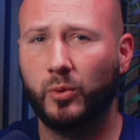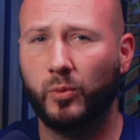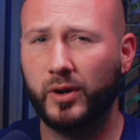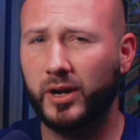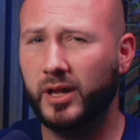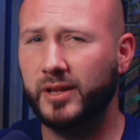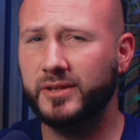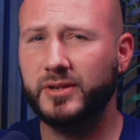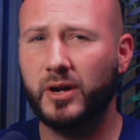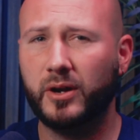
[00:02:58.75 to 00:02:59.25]

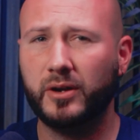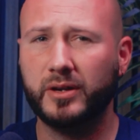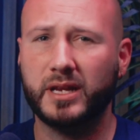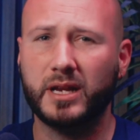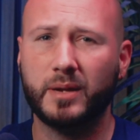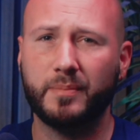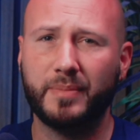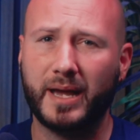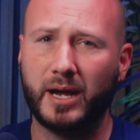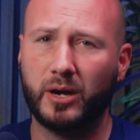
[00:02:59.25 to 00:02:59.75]
We're not
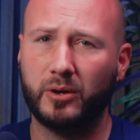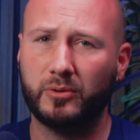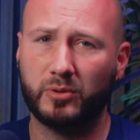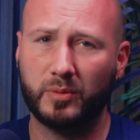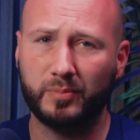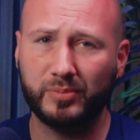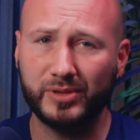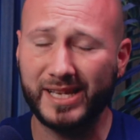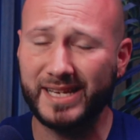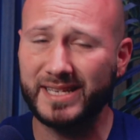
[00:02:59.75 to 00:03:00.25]
talking about
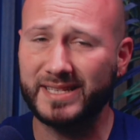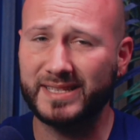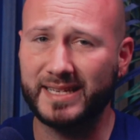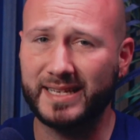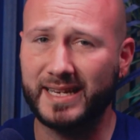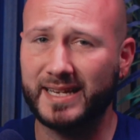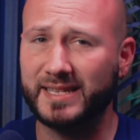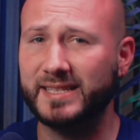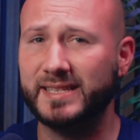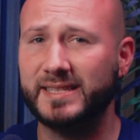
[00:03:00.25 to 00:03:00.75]

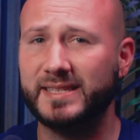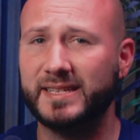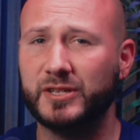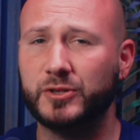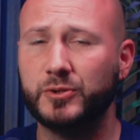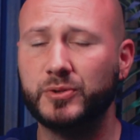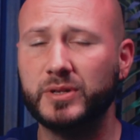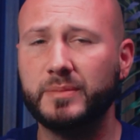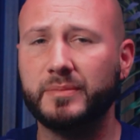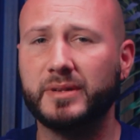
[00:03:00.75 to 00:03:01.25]
replacing
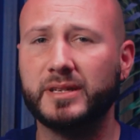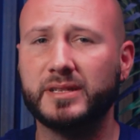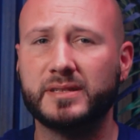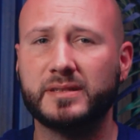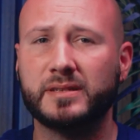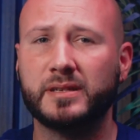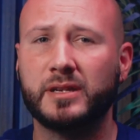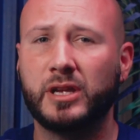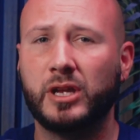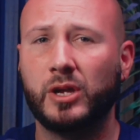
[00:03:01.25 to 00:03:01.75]
existing
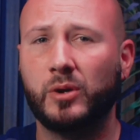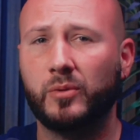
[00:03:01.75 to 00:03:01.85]
treatments.